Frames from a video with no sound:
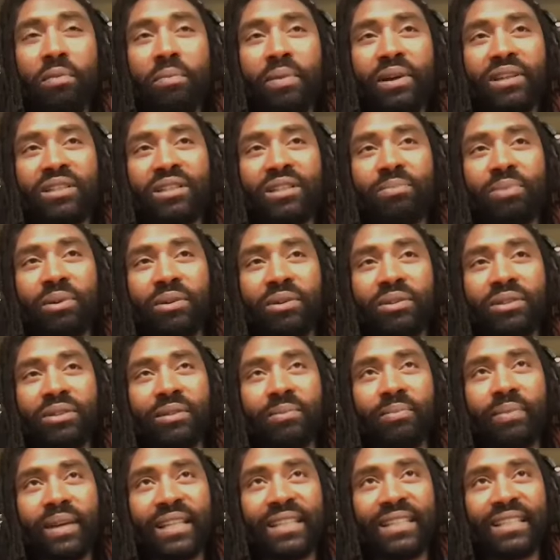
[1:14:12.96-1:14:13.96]
I supposed to
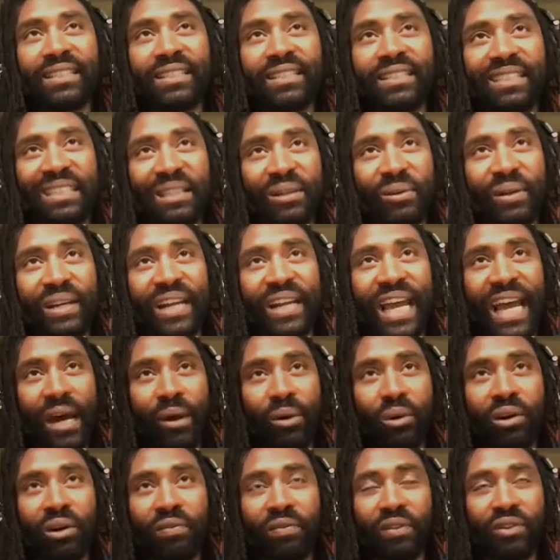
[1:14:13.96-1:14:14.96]
make this into an
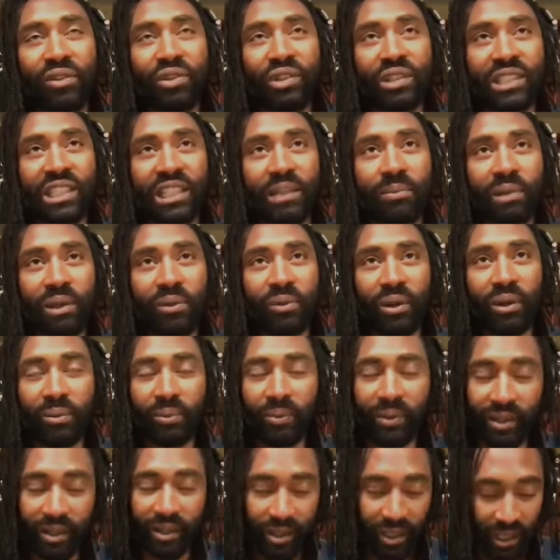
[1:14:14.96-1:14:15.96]
hour if you just give me one
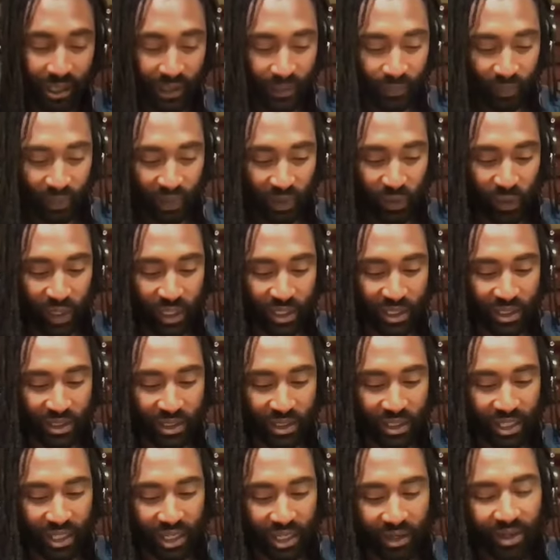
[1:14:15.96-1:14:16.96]
word questions,
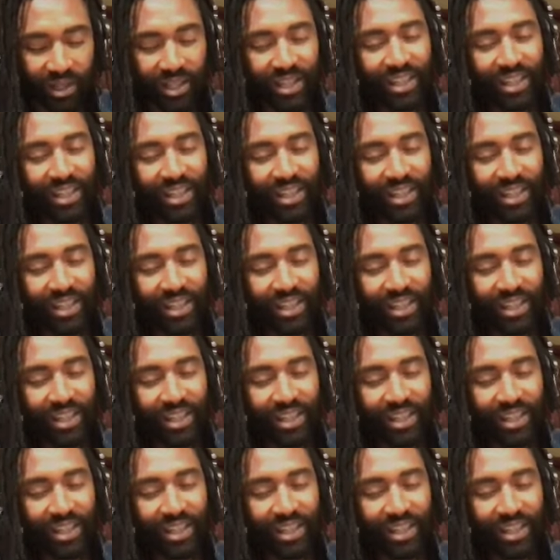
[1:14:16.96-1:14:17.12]
you know?